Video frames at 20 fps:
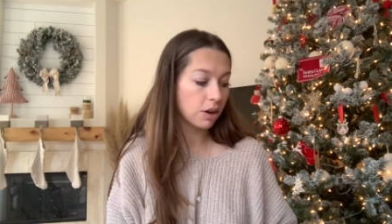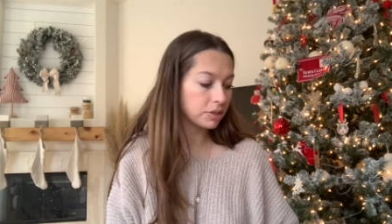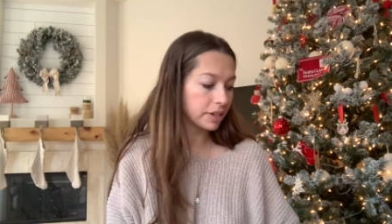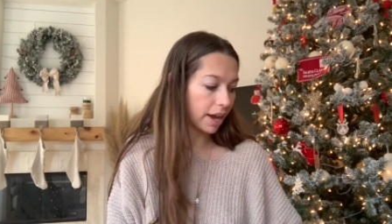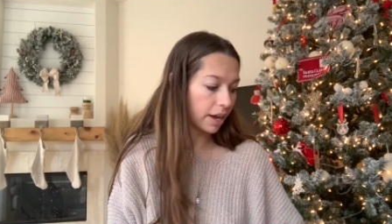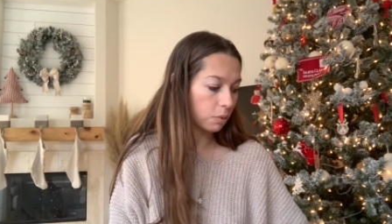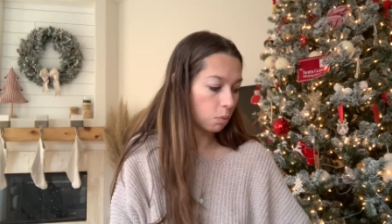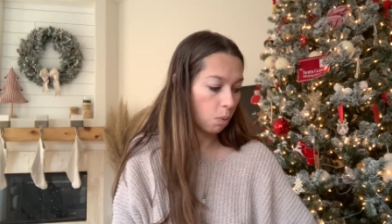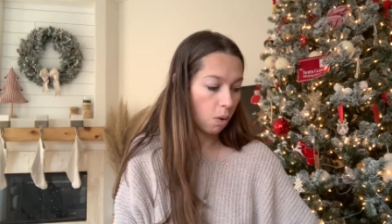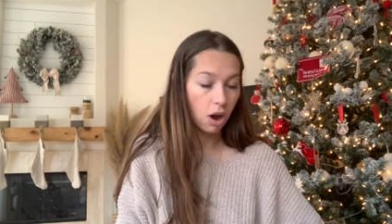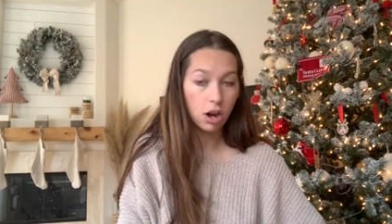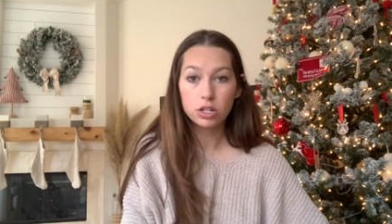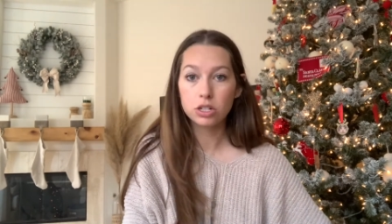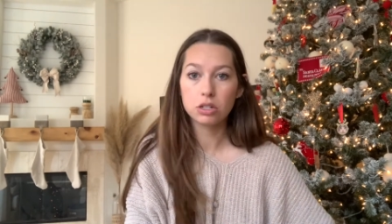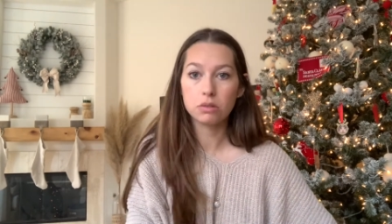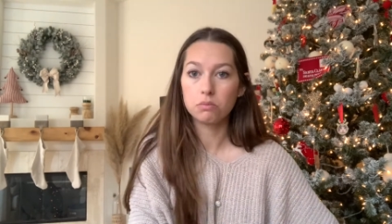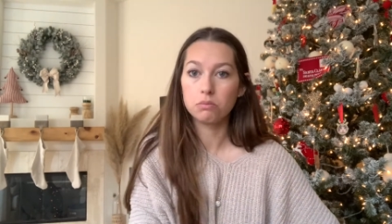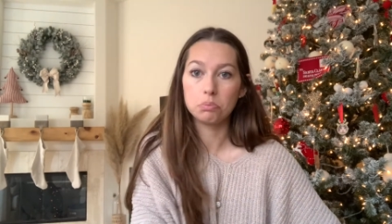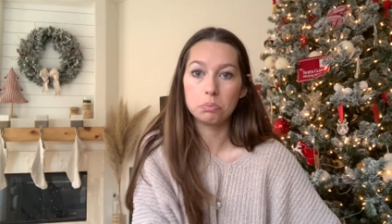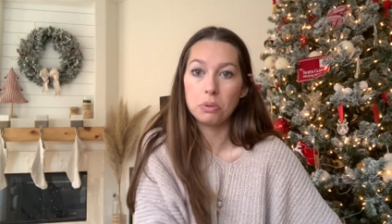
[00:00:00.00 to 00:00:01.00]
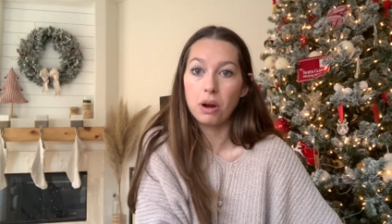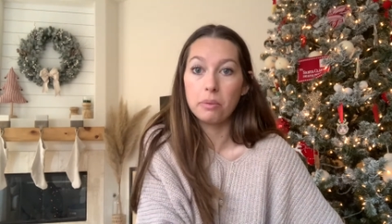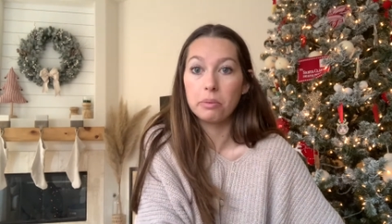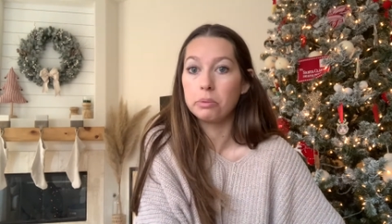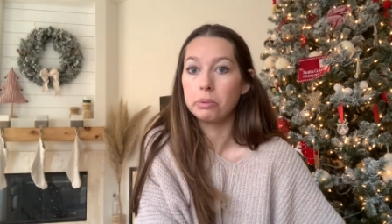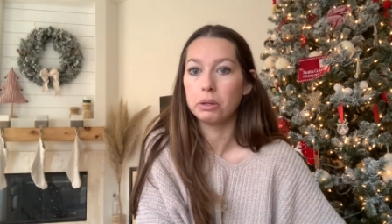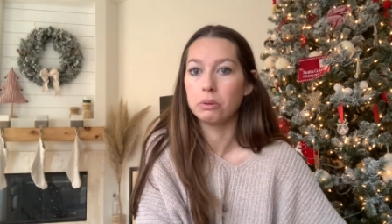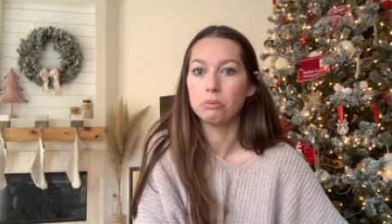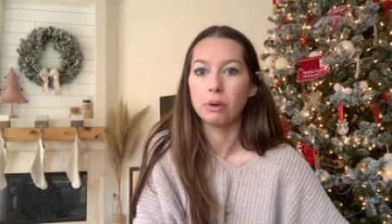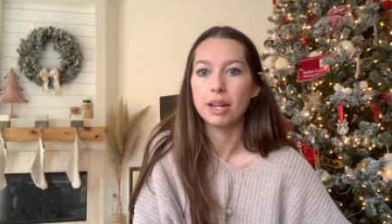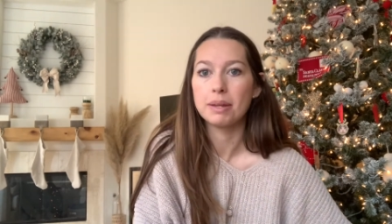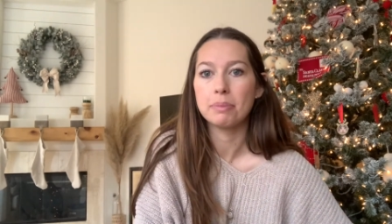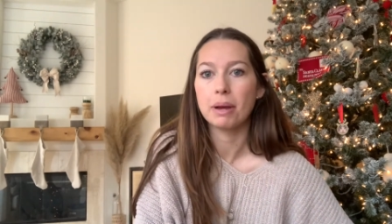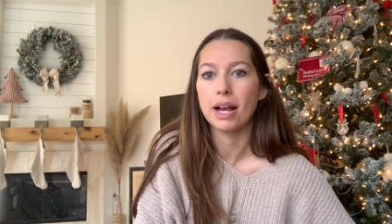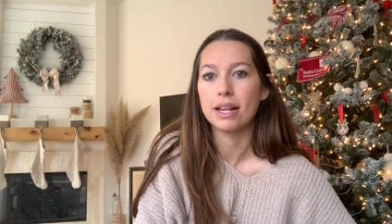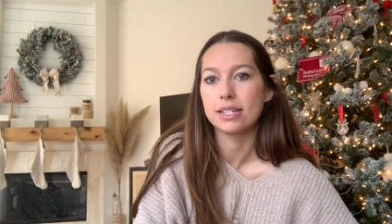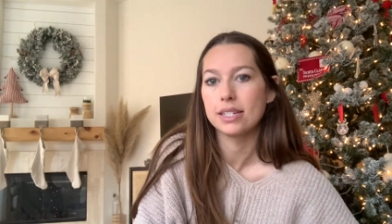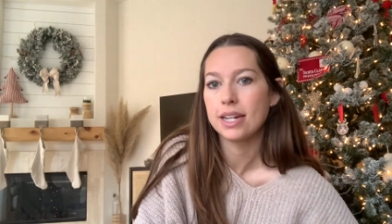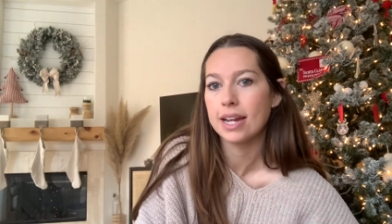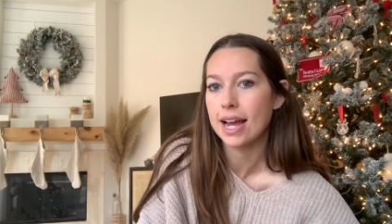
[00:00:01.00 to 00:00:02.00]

I walked probably right past it.